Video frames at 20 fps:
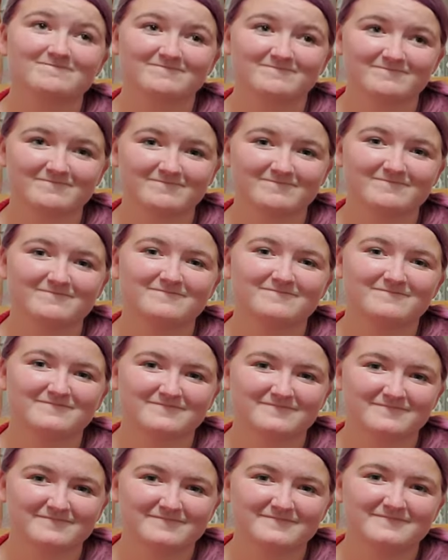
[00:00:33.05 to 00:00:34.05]

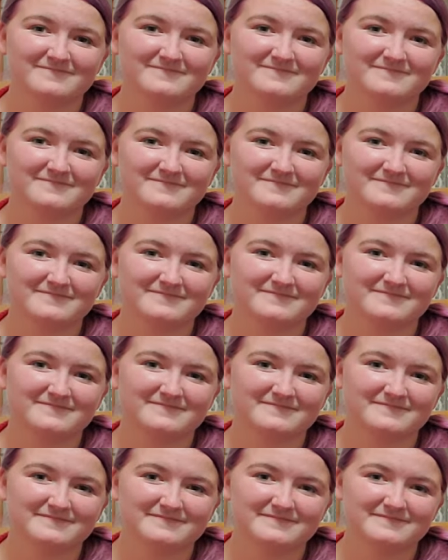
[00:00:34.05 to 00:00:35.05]

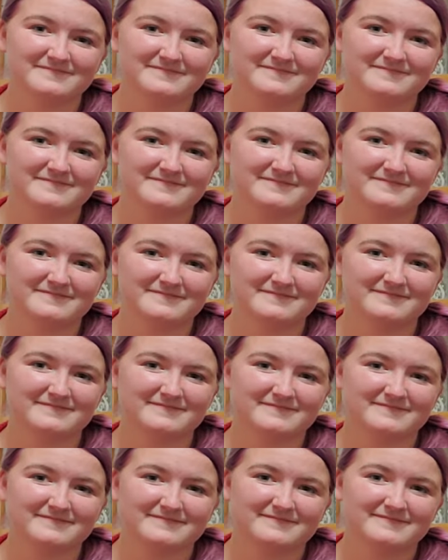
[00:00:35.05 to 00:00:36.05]

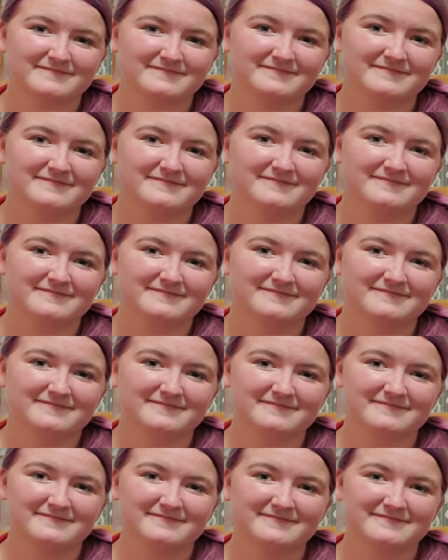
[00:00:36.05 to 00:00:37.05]

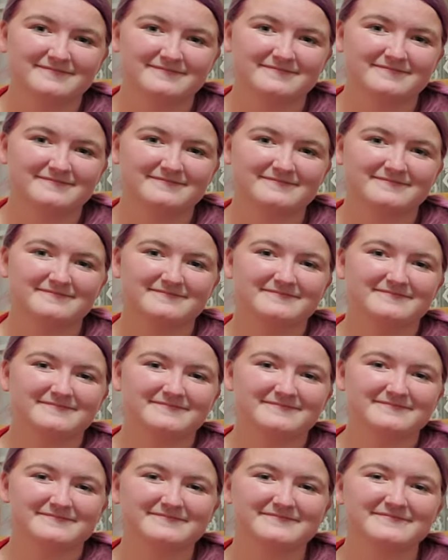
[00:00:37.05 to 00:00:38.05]

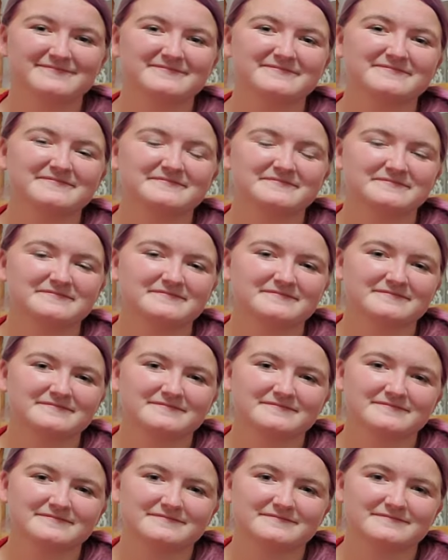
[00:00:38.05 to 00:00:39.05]

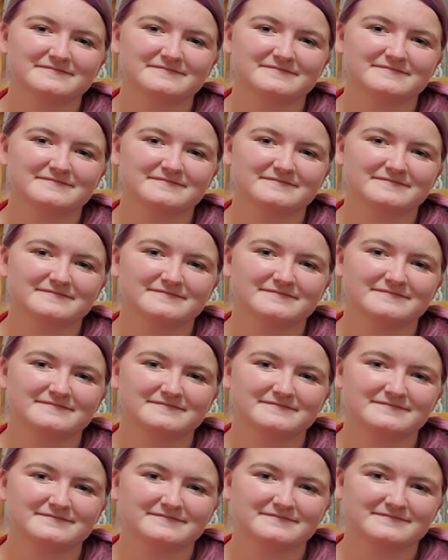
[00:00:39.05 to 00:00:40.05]

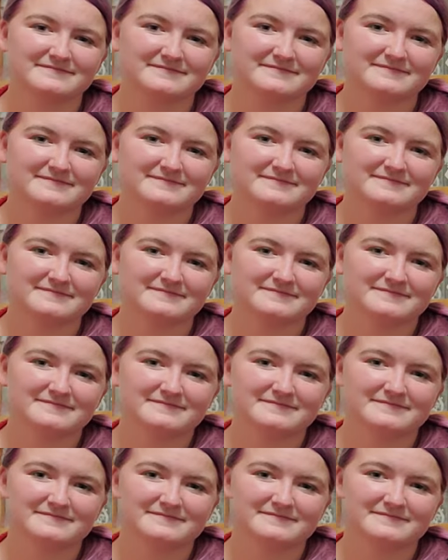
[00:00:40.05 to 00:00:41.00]
This person isn't speaking.